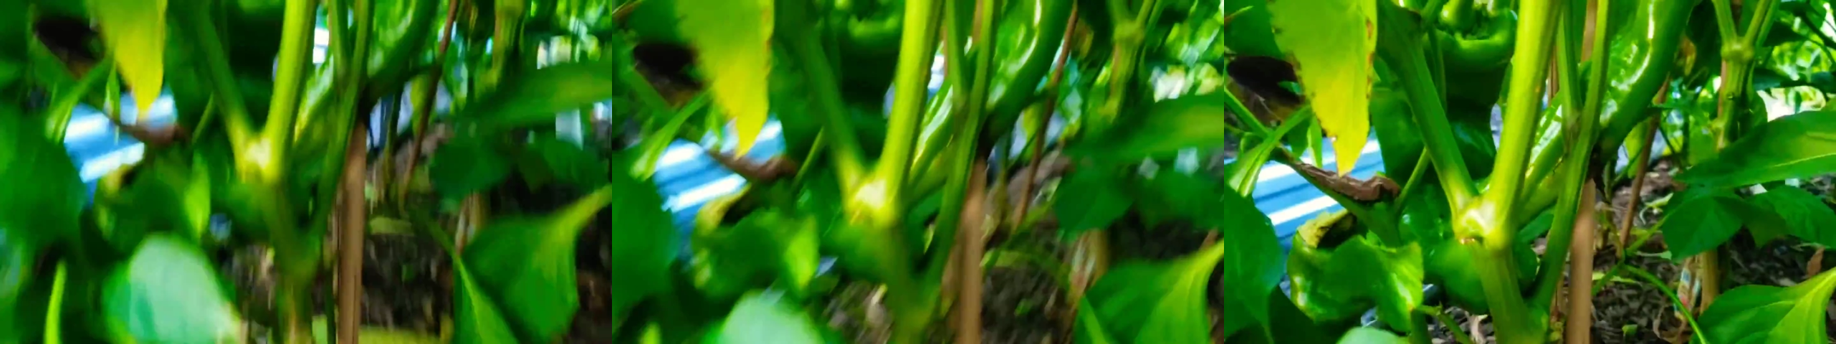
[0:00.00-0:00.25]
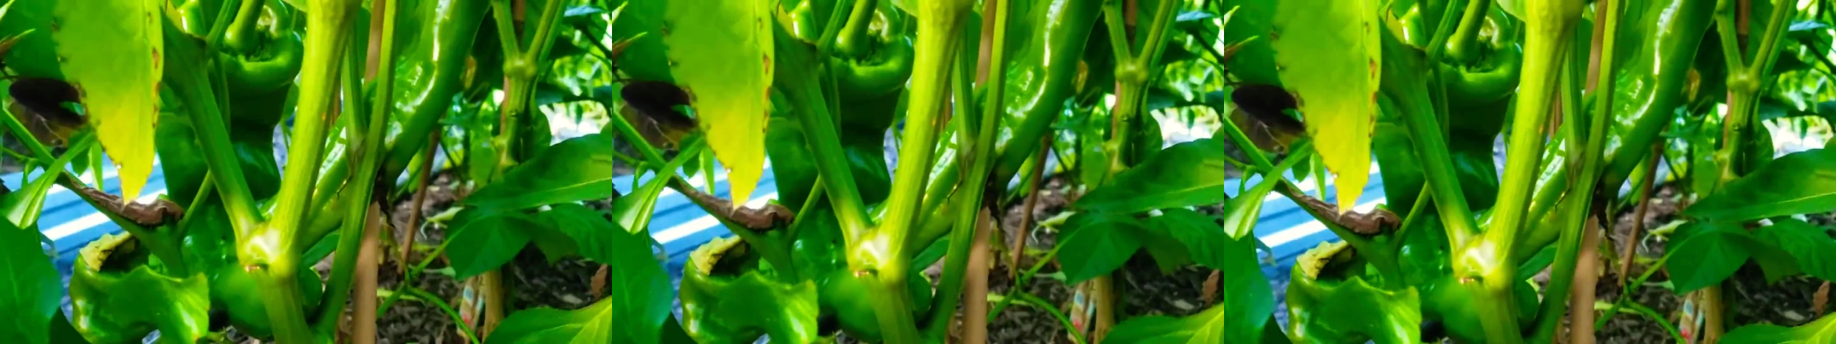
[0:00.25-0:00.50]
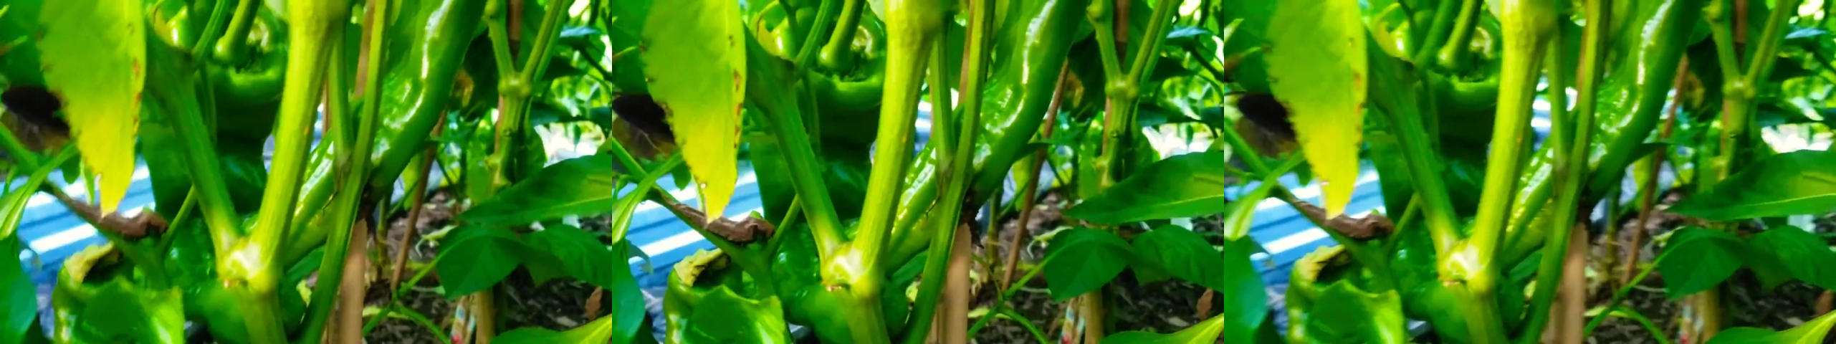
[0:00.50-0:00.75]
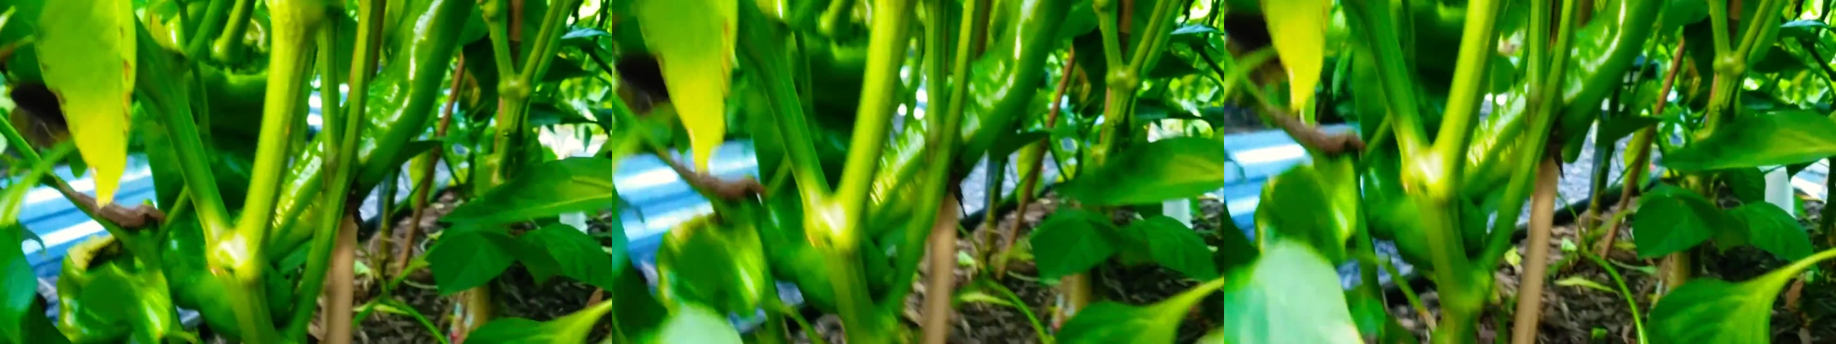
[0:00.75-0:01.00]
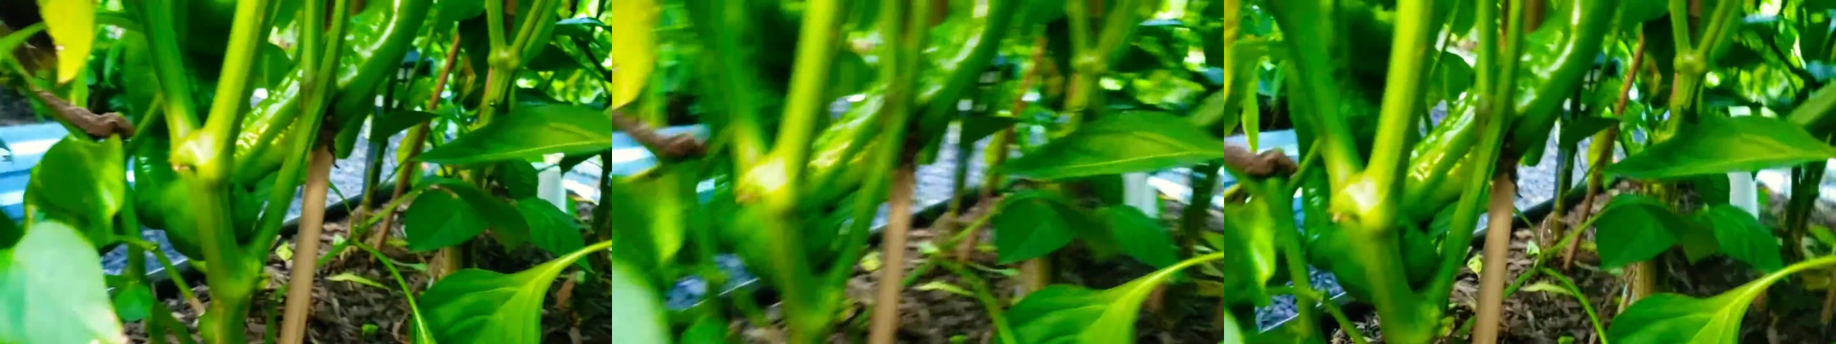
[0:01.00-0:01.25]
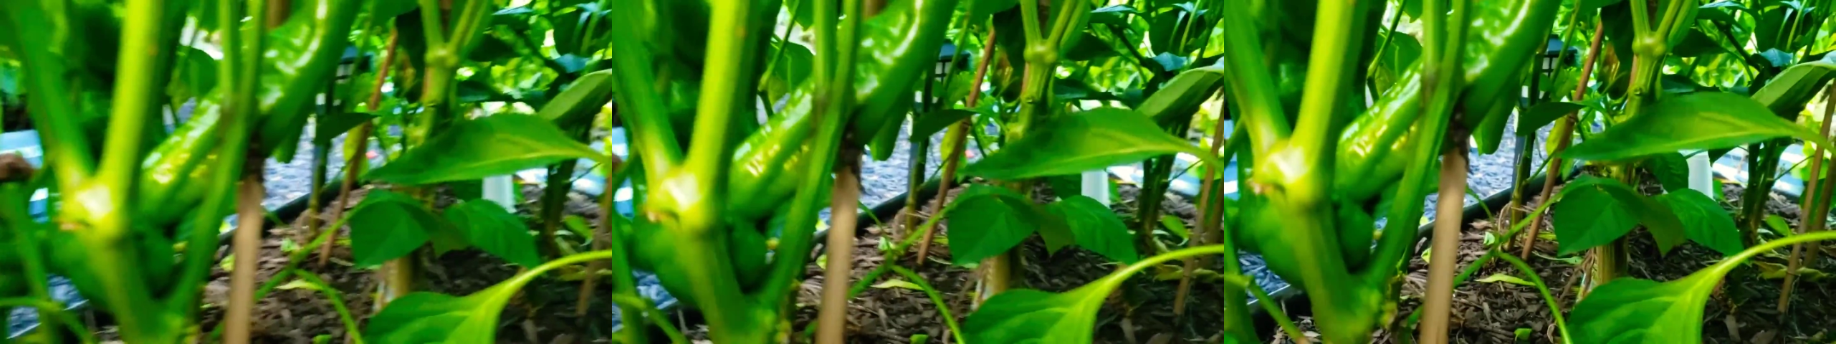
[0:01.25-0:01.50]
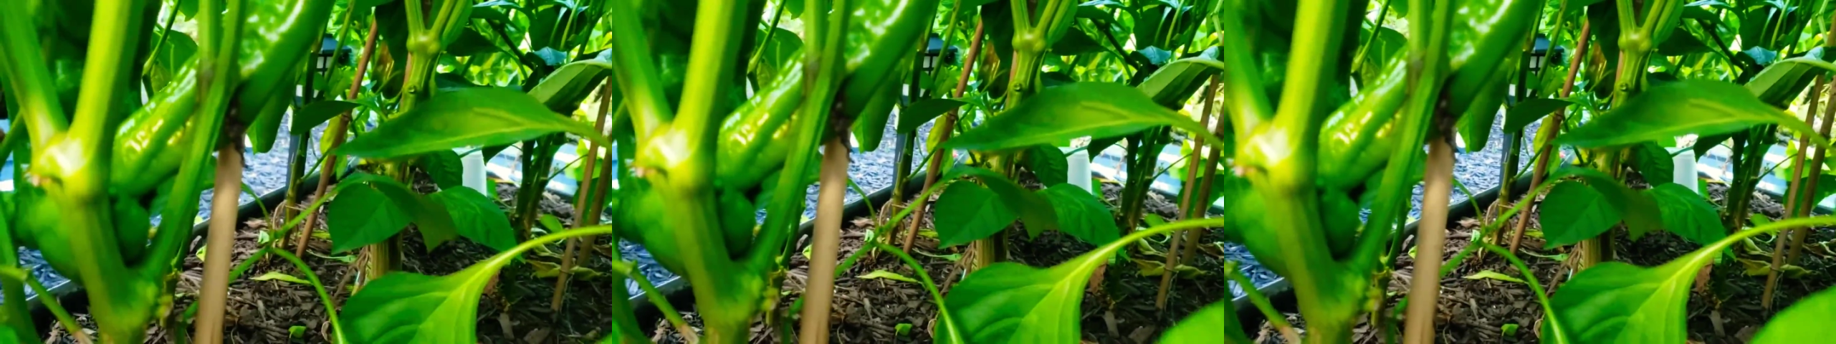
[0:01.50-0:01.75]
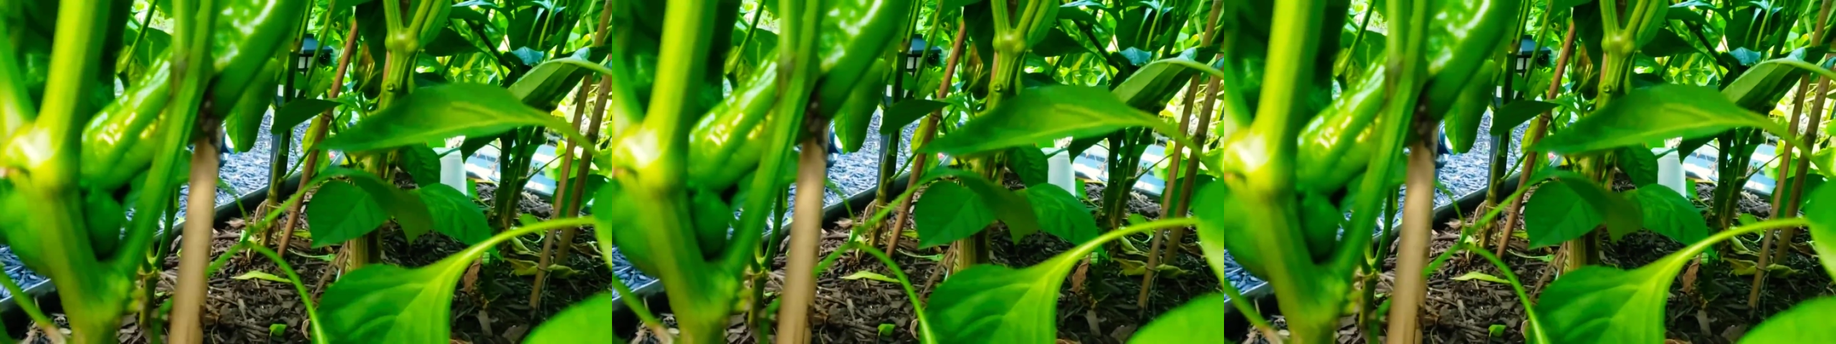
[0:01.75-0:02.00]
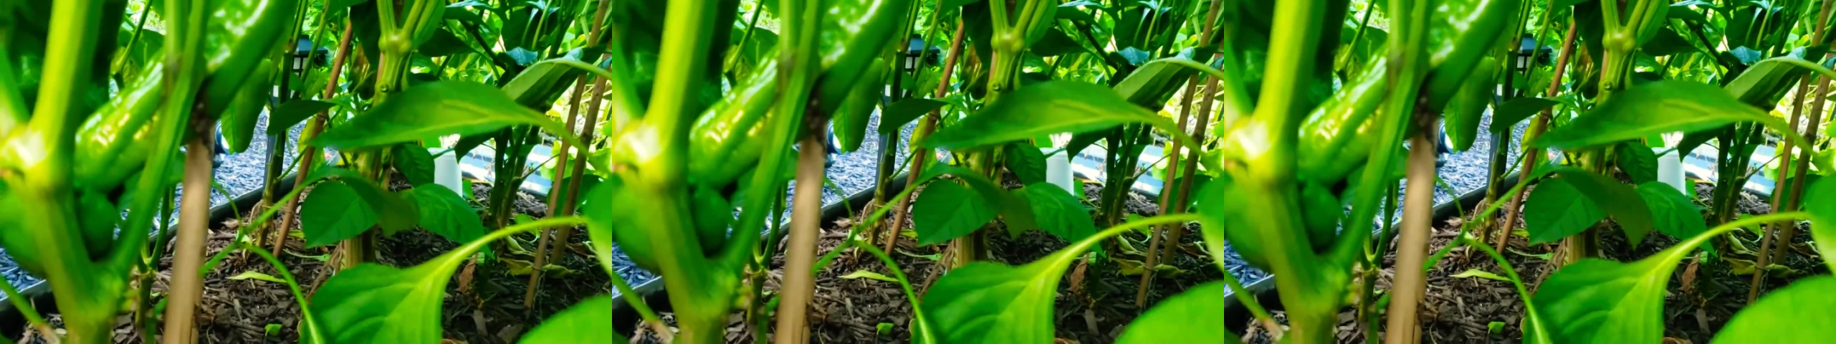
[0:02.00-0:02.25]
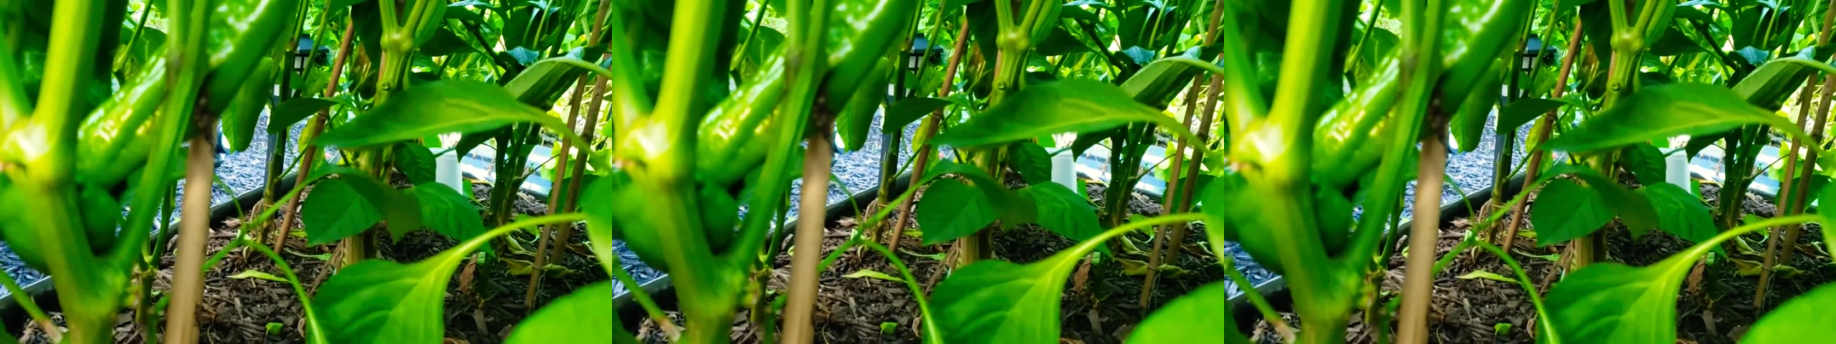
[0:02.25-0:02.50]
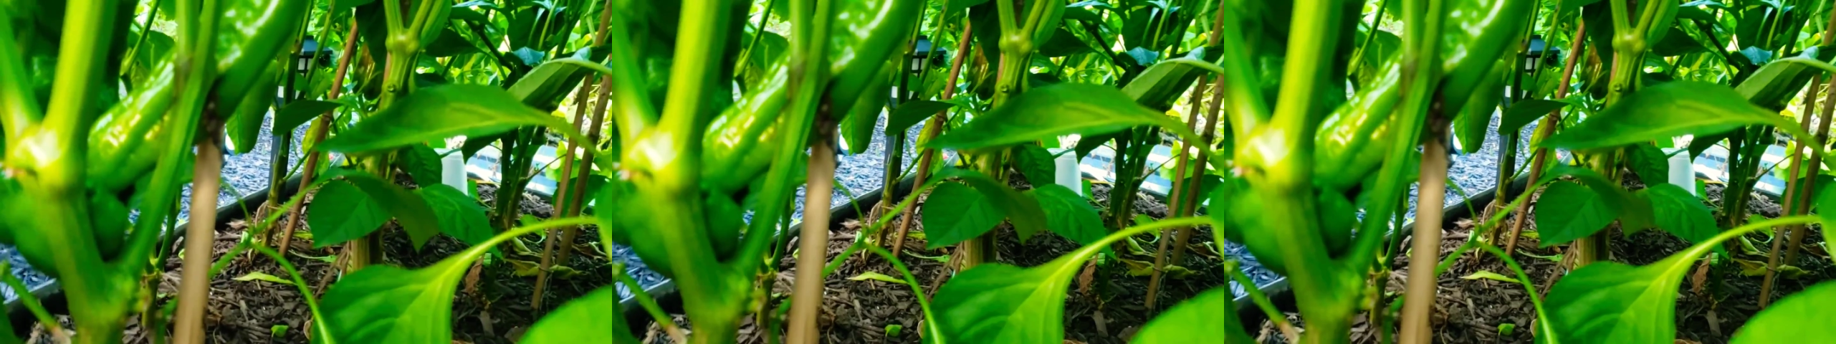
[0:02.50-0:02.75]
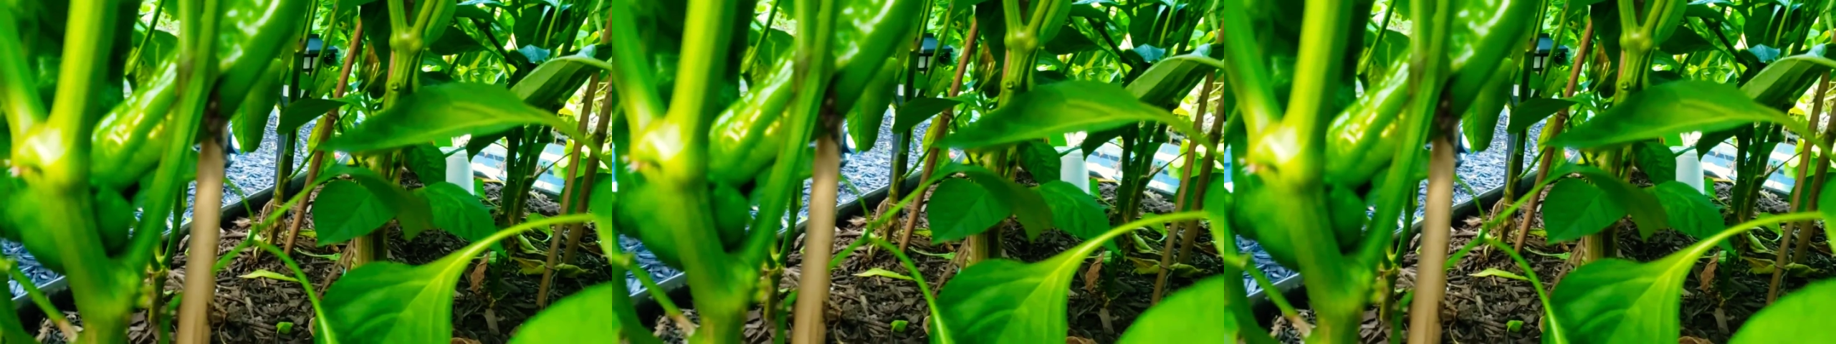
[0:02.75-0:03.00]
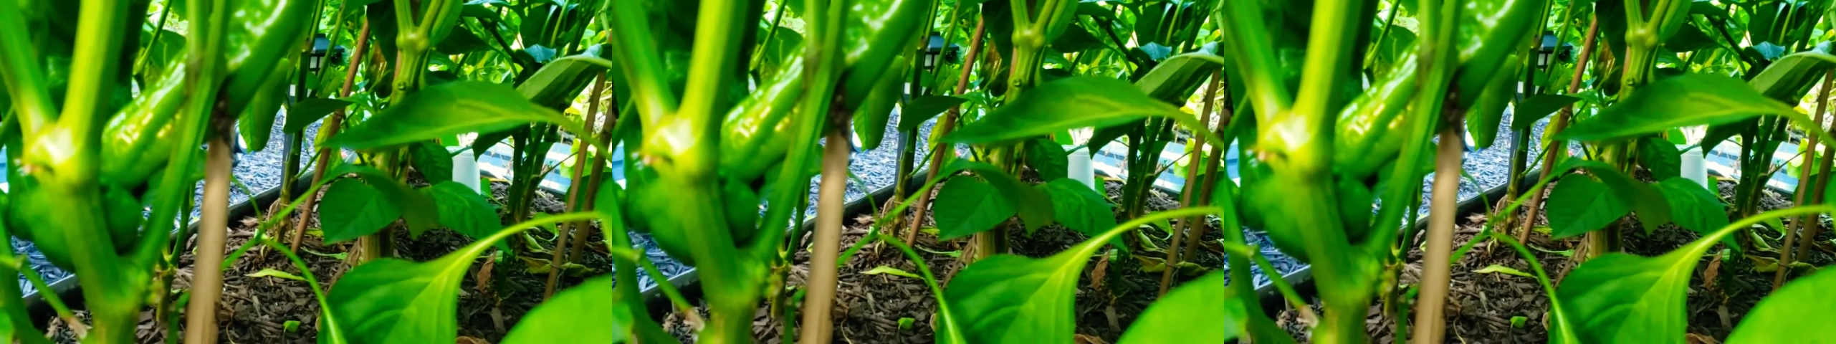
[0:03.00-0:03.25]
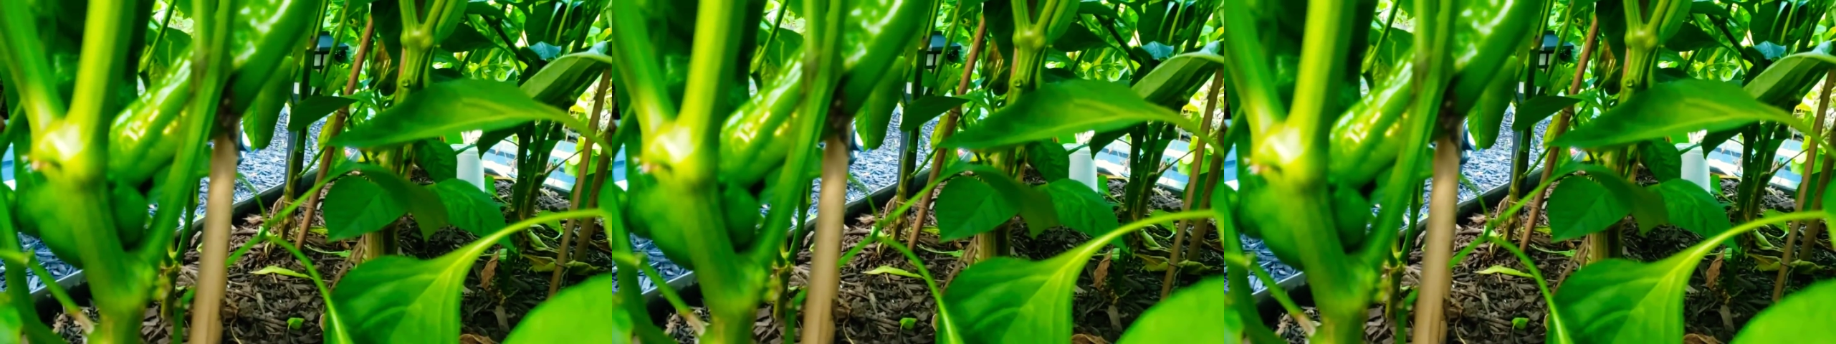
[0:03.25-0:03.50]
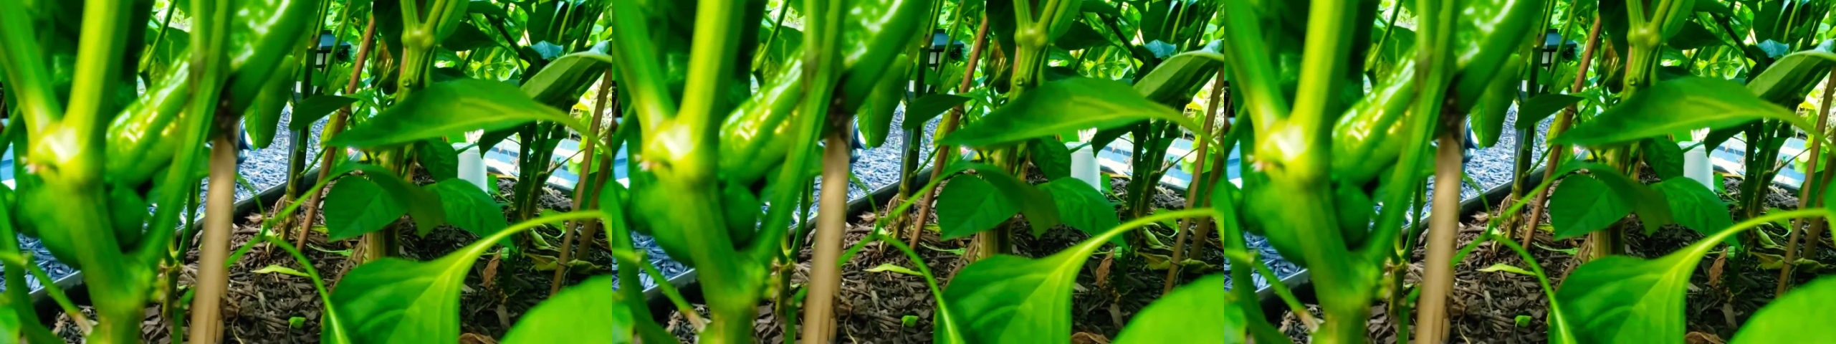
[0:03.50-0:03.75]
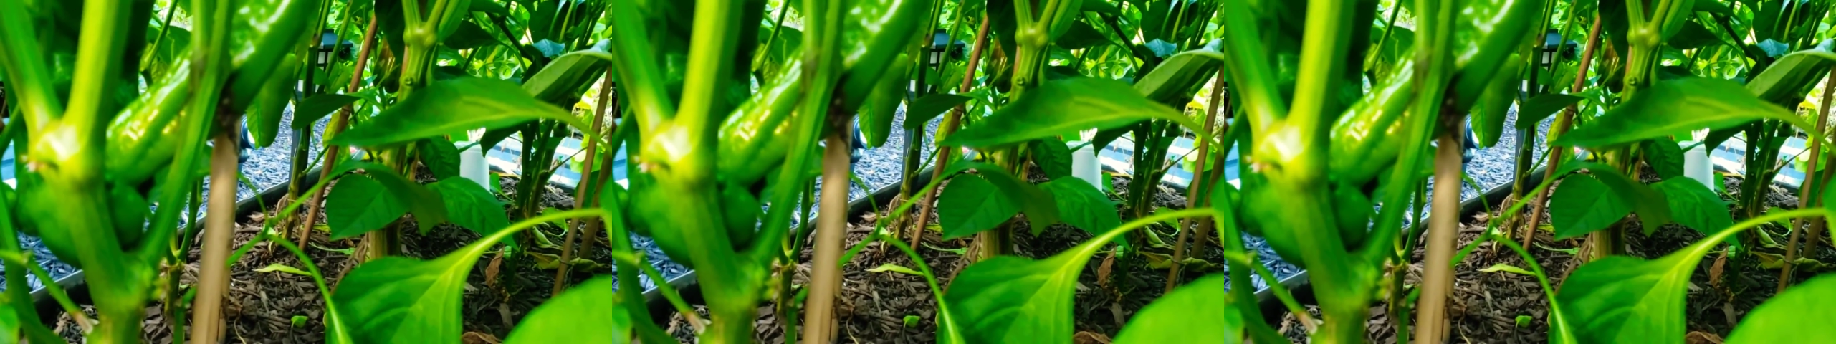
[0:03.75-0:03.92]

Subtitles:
(no speaker visible)